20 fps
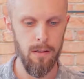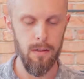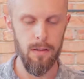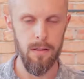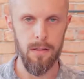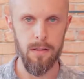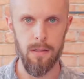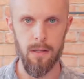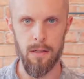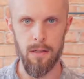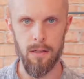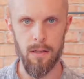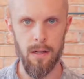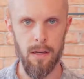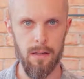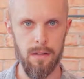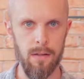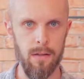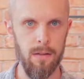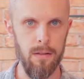study
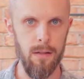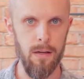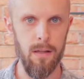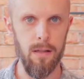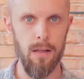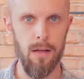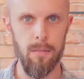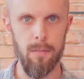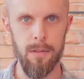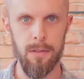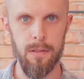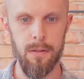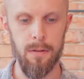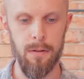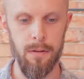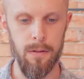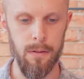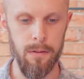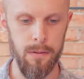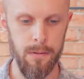guides, all the online
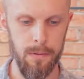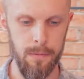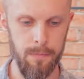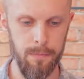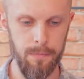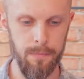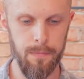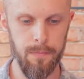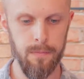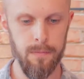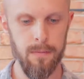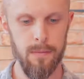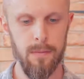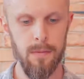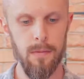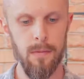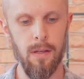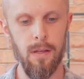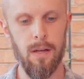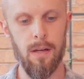materials,
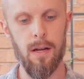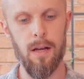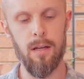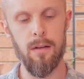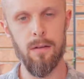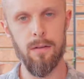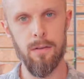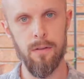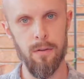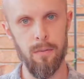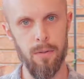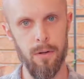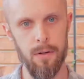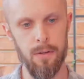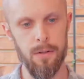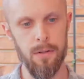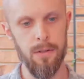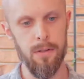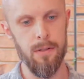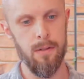and I also
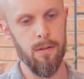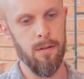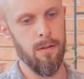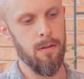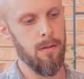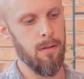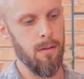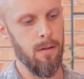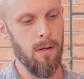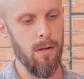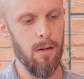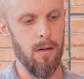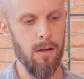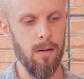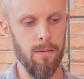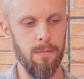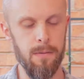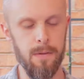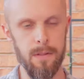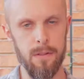purchased
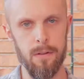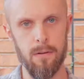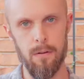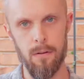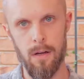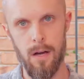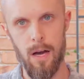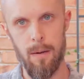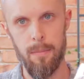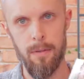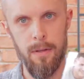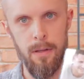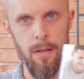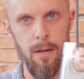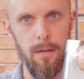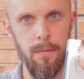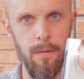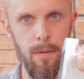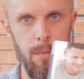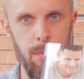a physical copy
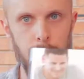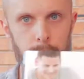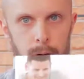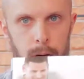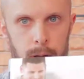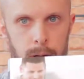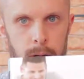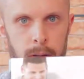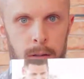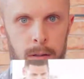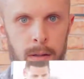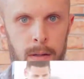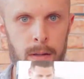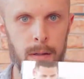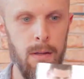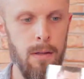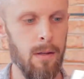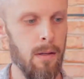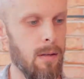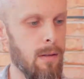of the book.
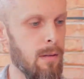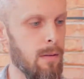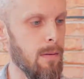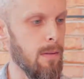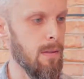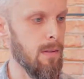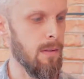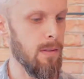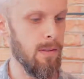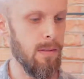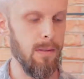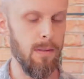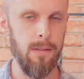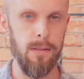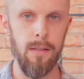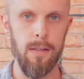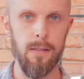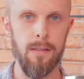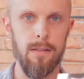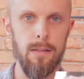This is the
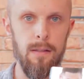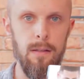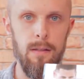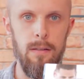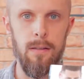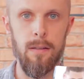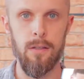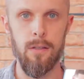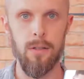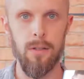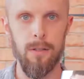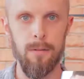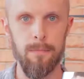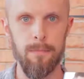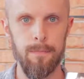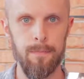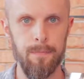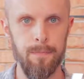6th edition,